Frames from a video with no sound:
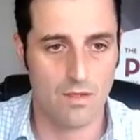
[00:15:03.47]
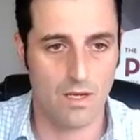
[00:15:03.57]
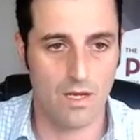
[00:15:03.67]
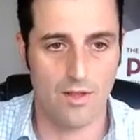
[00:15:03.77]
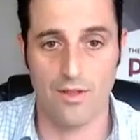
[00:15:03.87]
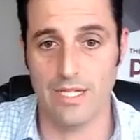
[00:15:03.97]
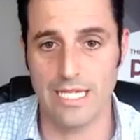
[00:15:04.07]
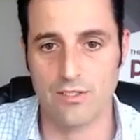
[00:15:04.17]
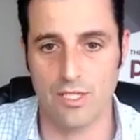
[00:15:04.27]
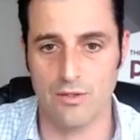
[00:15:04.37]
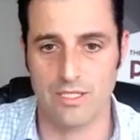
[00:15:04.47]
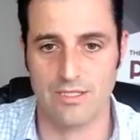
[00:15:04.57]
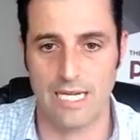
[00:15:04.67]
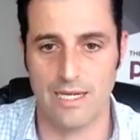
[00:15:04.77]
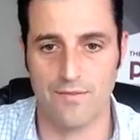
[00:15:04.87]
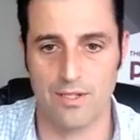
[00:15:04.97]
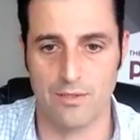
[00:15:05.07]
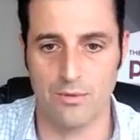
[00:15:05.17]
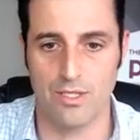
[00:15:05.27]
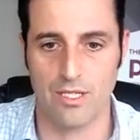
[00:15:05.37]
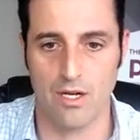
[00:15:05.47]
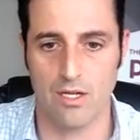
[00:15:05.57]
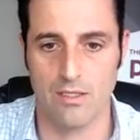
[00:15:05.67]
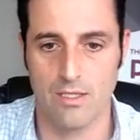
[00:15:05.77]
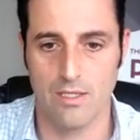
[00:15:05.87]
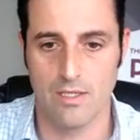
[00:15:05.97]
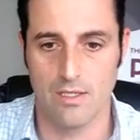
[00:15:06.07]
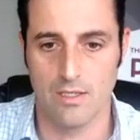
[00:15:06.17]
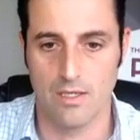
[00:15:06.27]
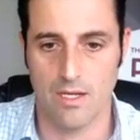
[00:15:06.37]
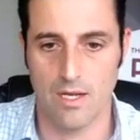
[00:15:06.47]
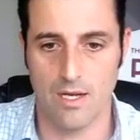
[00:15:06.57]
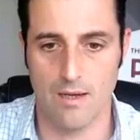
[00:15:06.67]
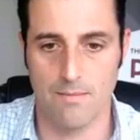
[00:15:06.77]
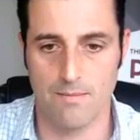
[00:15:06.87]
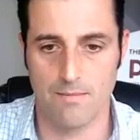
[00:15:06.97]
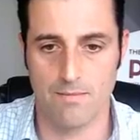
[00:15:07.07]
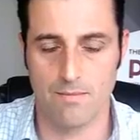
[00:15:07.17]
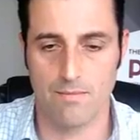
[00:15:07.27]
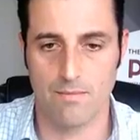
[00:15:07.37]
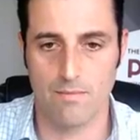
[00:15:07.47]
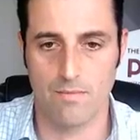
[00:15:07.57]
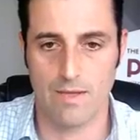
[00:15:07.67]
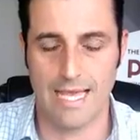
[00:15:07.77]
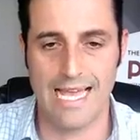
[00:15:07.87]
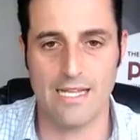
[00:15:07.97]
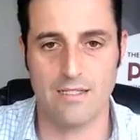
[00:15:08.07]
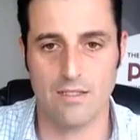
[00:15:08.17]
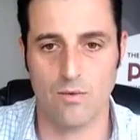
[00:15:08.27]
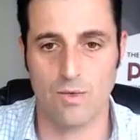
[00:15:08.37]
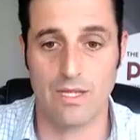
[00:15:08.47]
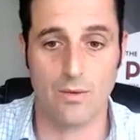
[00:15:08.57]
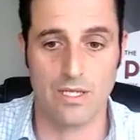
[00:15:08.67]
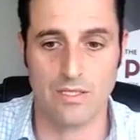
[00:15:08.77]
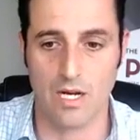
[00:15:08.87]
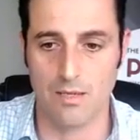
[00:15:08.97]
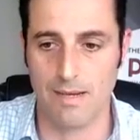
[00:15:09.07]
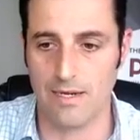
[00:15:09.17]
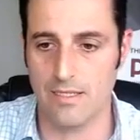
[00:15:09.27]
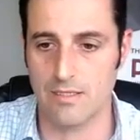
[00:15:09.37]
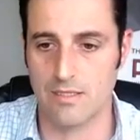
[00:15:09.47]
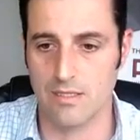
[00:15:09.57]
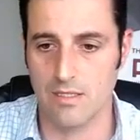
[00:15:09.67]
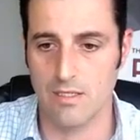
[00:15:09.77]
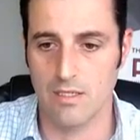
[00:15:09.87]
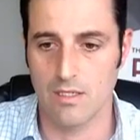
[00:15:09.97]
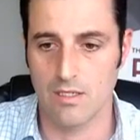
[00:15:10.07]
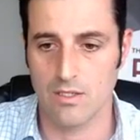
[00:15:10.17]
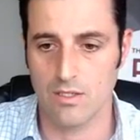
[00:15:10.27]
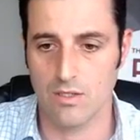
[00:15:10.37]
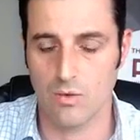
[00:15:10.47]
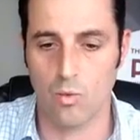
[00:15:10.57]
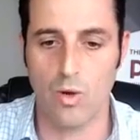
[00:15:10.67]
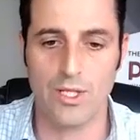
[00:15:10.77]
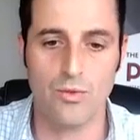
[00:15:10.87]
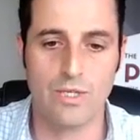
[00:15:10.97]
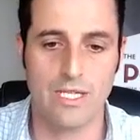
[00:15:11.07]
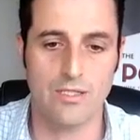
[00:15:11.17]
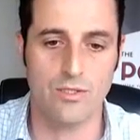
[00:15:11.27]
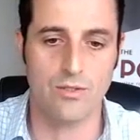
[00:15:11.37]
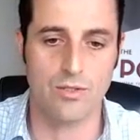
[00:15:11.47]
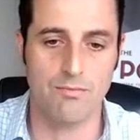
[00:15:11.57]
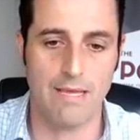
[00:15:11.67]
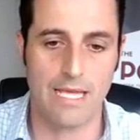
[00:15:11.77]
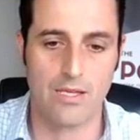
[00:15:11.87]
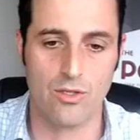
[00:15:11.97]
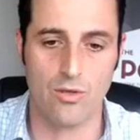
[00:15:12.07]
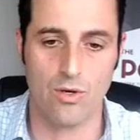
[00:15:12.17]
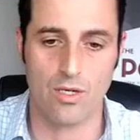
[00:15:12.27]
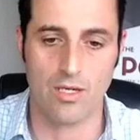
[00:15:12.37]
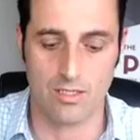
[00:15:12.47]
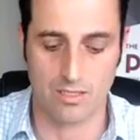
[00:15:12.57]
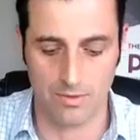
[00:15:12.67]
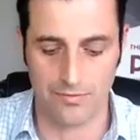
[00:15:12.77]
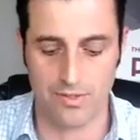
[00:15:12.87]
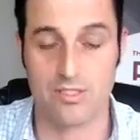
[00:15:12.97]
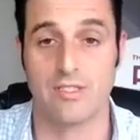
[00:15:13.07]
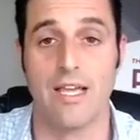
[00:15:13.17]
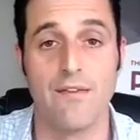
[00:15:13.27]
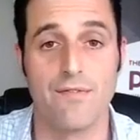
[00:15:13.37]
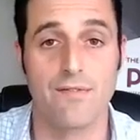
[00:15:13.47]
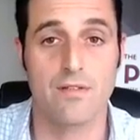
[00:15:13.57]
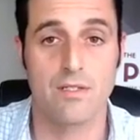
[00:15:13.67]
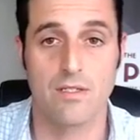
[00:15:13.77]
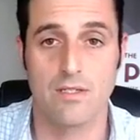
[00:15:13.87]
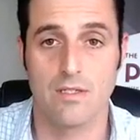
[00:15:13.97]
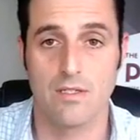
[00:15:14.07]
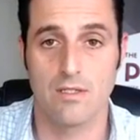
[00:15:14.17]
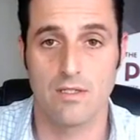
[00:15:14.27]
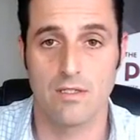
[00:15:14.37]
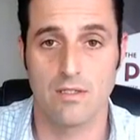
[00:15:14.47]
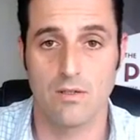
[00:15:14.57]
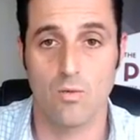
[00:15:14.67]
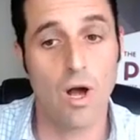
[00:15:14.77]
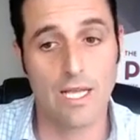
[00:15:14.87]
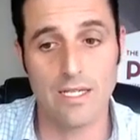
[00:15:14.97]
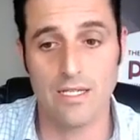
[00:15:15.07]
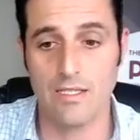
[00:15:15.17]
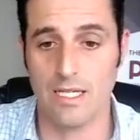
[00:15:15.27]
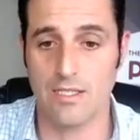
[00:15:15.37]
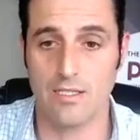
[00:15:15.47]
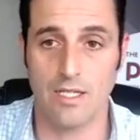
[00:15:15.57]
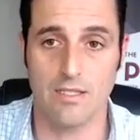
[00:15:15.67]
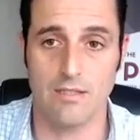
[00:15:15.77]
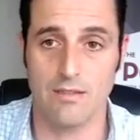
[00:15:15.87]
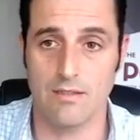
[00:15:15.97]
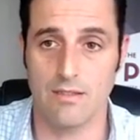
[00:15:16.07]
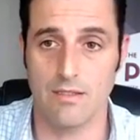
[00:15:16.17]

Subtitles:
The links that you can sign up for the community call. And one thing that we're going to talk about is what you can do to make your customer feel safe walking in and